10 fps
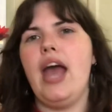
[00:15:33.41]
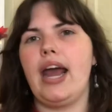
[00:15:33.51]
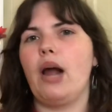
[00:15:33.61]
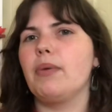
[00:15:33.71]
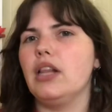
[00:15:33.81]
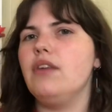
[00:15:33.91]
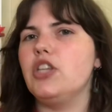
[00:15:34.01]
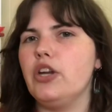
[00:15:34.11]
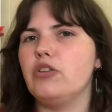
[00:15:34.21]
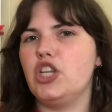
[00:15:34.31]
And I would love
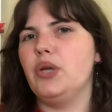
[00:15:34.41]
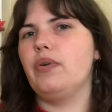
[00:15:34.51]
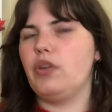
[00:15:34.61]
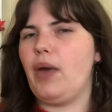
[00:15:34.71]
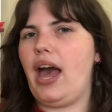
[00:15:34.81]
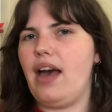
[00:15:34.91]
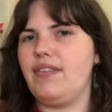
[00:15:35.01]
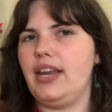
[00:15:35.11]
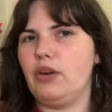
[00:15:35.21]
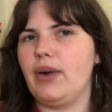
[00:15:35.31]
to know too if you have
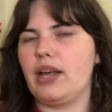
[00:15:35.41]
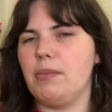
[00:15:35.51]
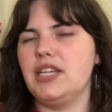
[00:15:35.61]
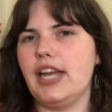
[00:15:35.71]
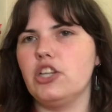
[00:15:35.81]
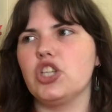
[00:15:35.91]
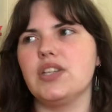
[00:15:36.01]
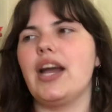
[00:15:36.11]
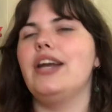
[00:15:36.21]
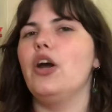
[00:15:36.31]
any
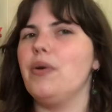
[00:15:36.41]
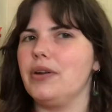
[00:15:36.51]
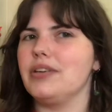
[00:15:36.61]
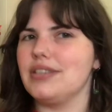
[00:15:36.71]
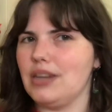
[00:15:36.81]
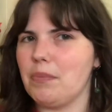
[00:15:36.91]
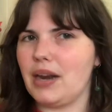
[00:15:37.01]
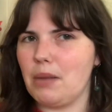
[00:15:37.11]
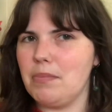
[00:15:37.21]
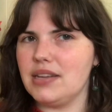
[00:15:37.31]
recommendations. I know there are some
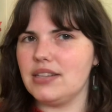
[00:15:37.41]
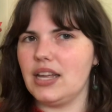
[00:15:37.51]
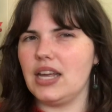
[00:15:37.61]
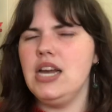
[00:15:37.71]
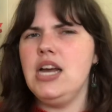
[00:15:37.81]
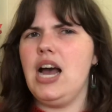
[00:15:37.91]
that I'm missing.